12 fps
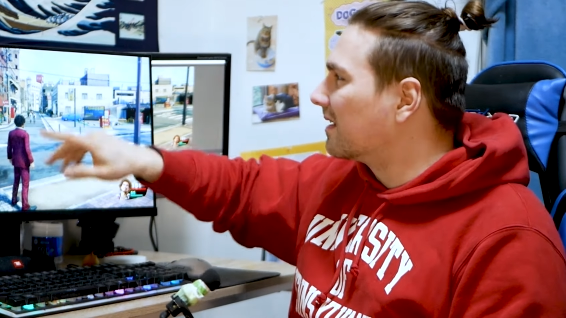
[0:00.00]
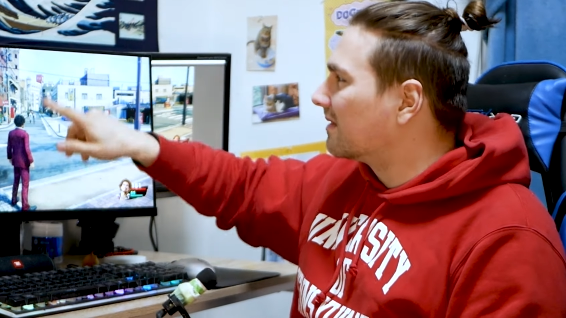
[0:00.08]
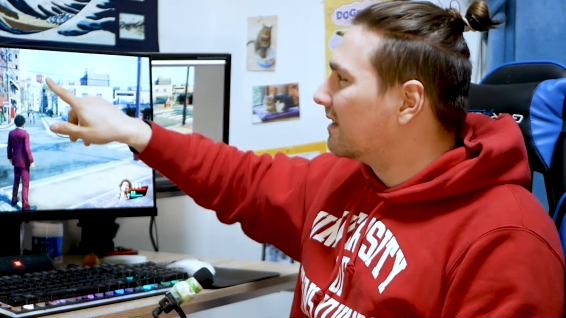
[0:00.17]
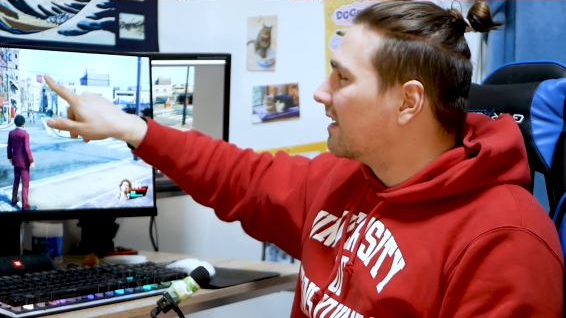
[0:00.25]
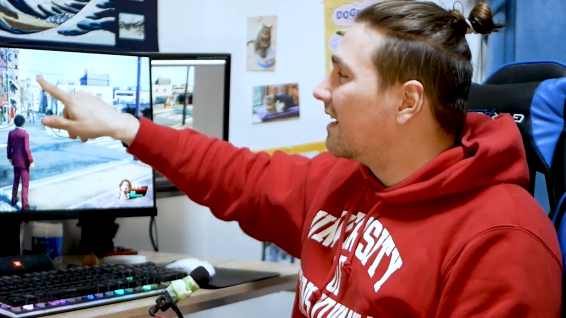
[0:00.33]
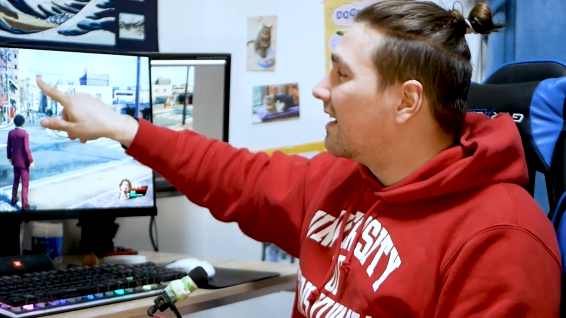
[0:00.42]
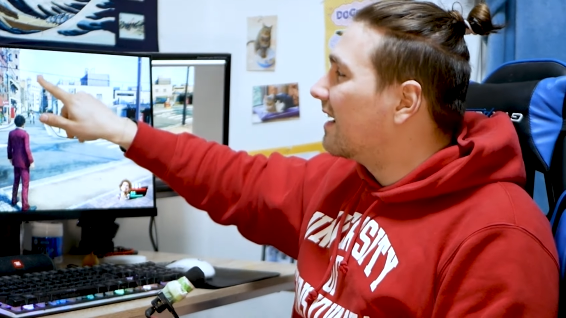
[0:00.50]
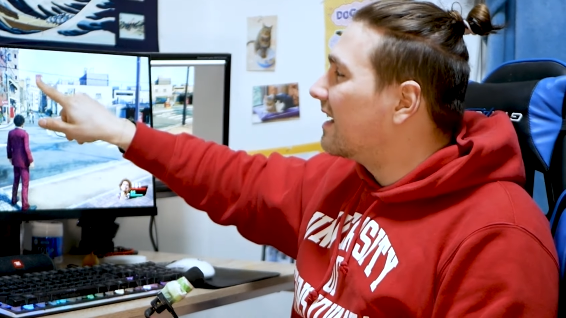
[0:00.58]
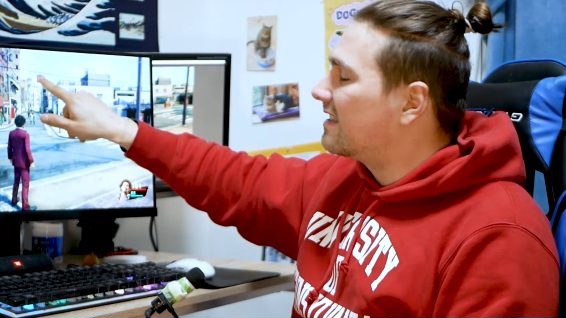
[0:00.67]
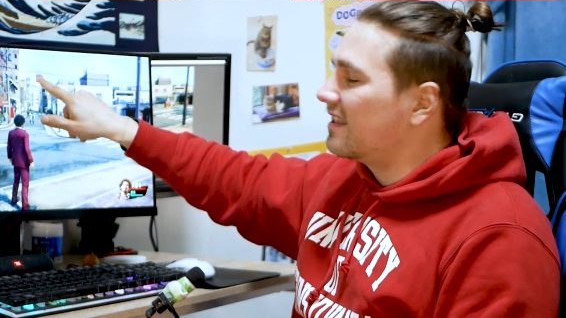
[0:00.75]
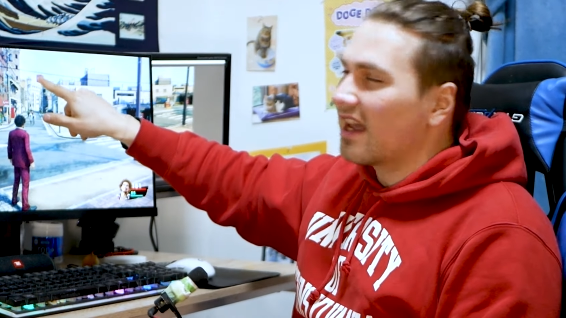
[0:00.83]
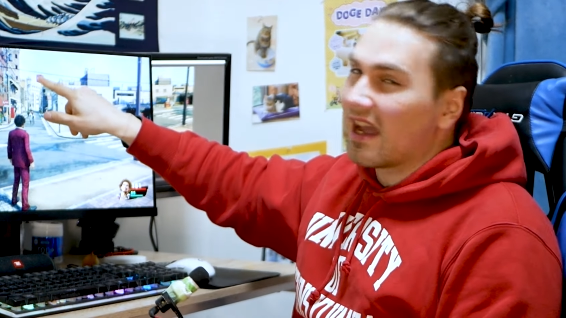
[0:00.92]
But
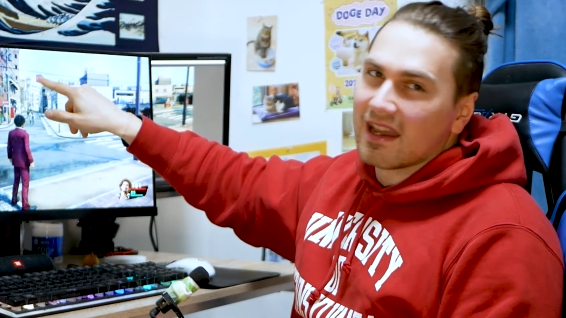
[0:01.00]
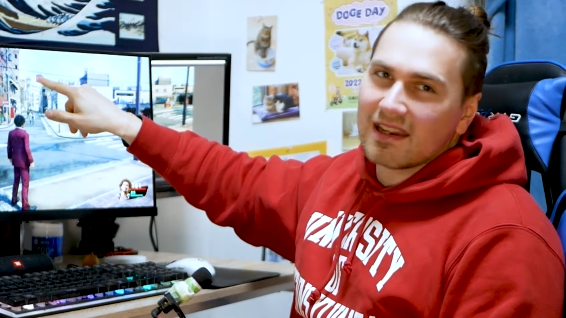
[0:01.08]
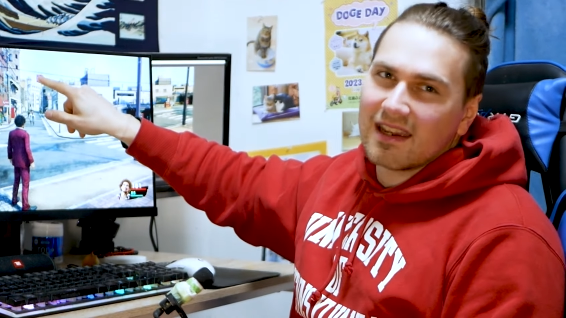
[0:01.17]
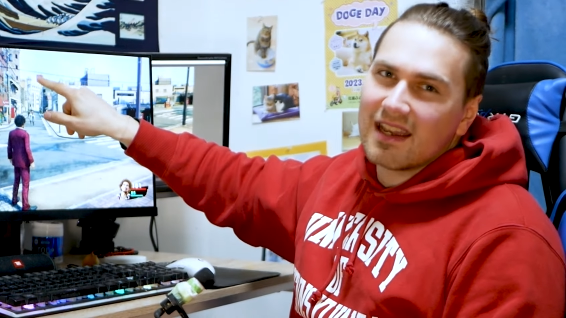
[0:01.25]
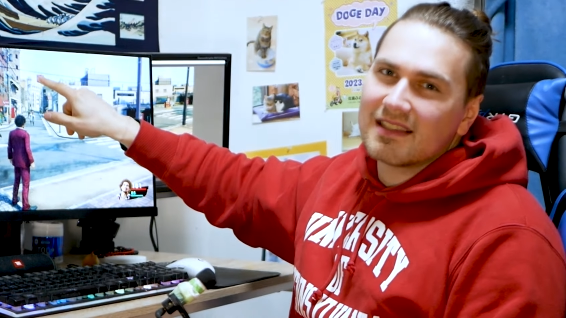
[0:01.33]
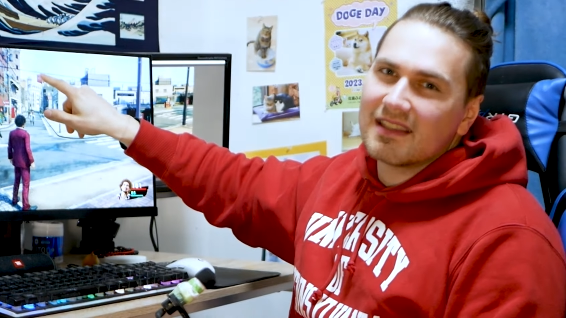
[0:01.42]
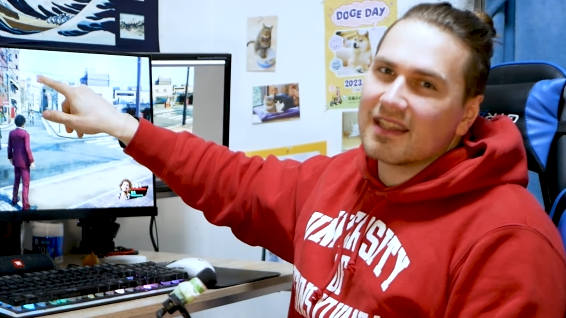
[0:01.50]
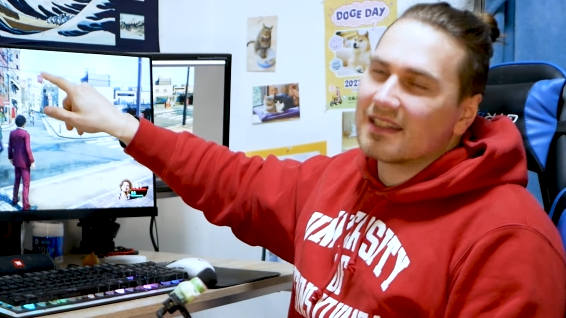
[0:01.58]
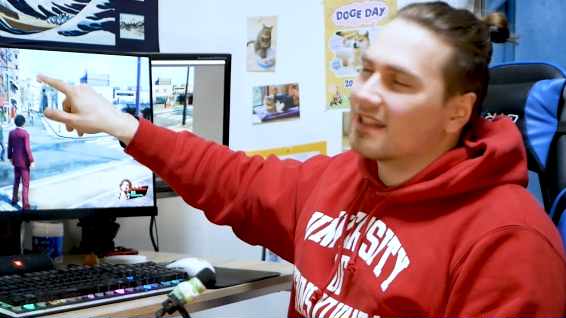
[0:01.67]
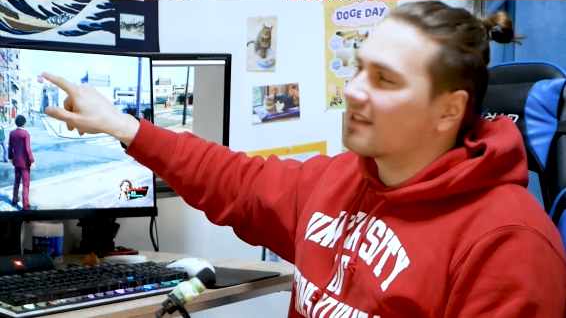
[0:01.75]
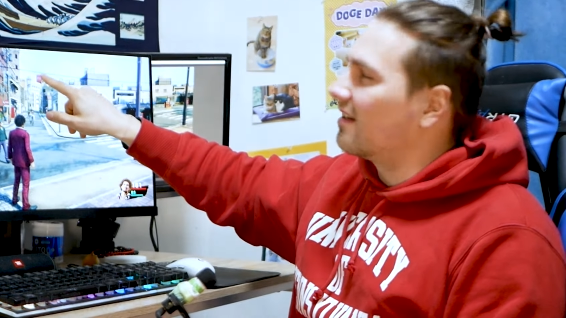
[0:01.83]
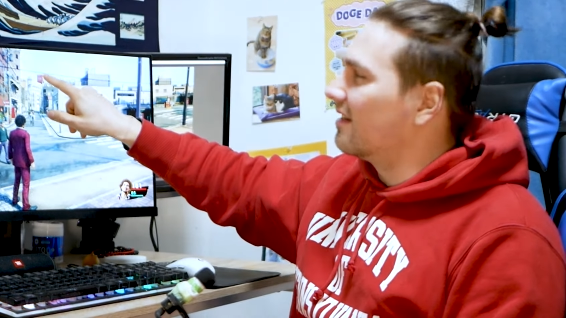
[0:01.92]
it's there. It,
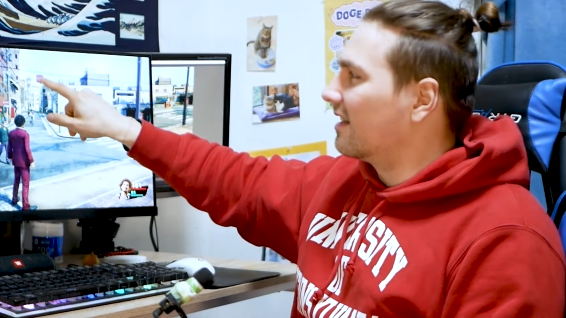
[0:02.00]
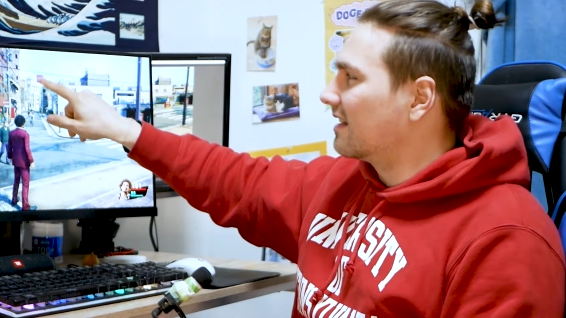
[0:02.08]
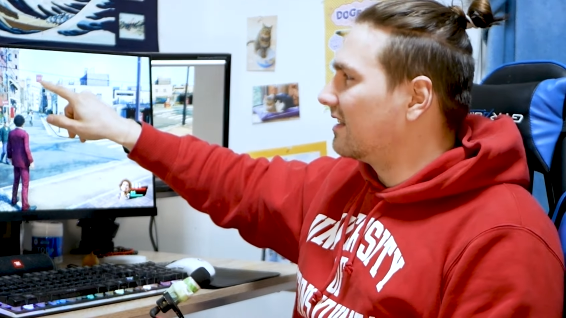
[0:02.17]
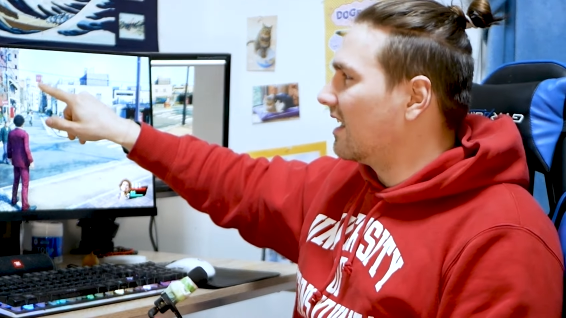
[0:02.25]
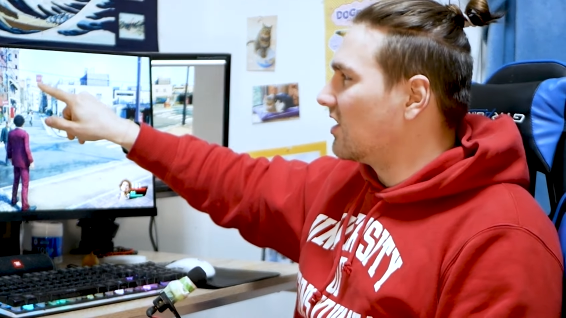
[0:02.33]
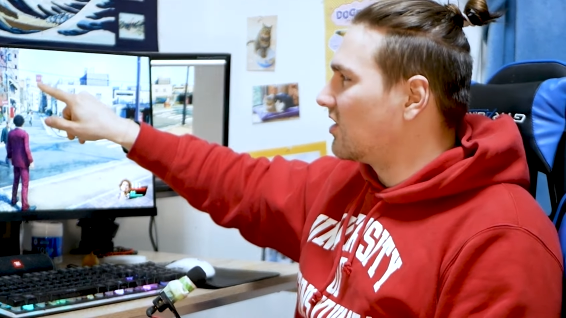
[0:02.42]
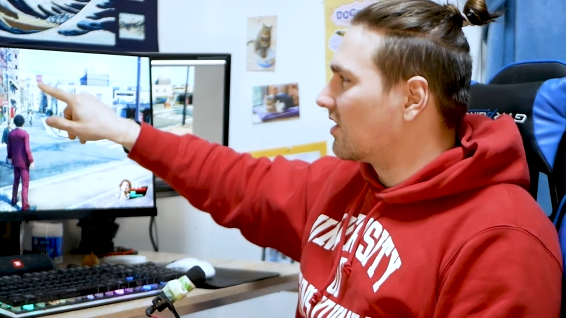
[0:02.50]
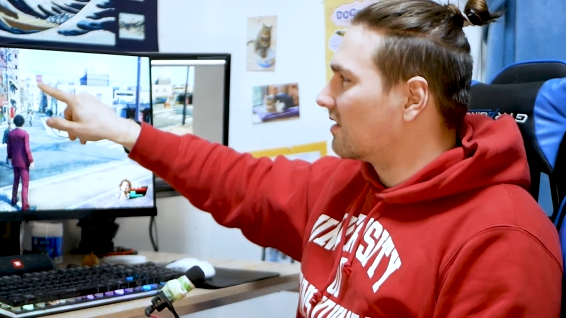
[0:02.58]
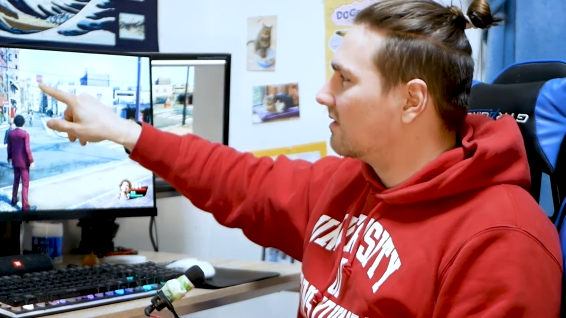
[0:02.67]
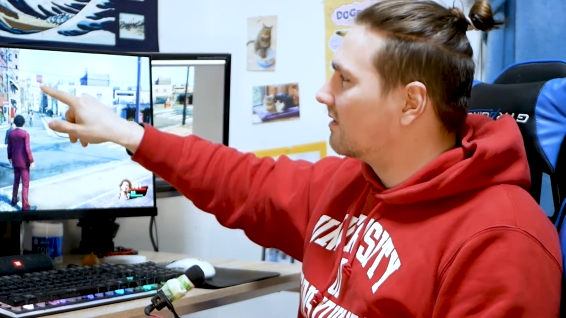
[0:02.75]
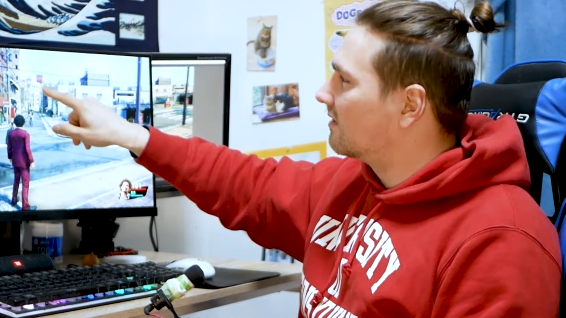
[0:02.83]
this is Kannai Station.